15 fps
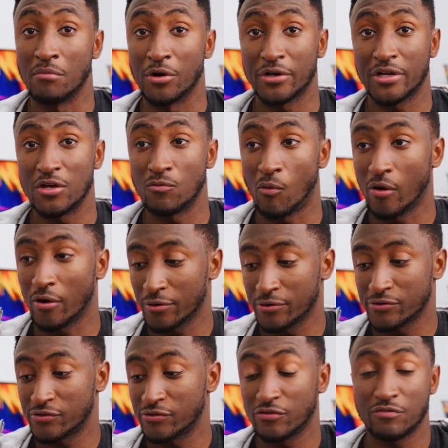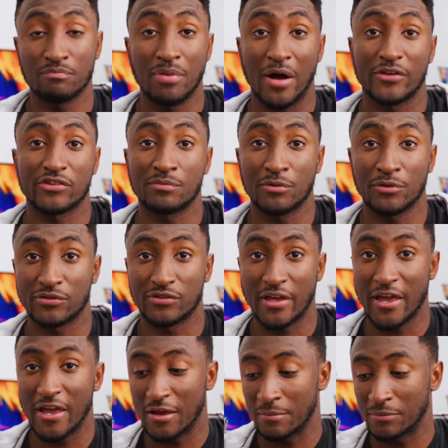he does use a little bit
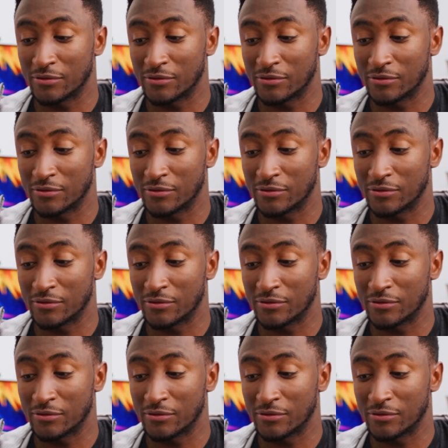flatter.